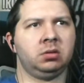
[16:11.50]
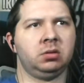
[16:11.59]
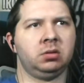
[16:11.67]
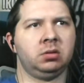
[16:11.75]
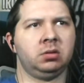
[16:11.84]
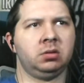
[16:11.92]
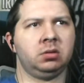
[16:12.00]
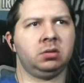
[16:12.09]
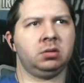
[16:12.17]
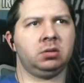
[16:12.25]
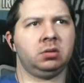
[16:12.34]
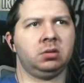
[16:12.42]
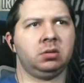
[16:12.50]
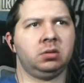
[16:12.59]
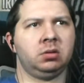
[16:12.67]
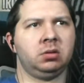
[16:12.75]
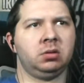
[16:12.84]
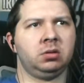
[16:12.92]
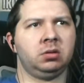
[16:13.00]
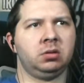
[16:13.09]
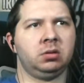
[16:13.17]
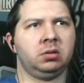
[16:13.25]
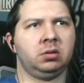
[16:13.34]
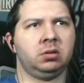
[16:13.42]

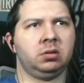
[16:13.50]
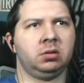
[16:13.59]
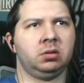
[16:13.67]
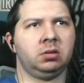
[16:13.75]
Nobody speaks.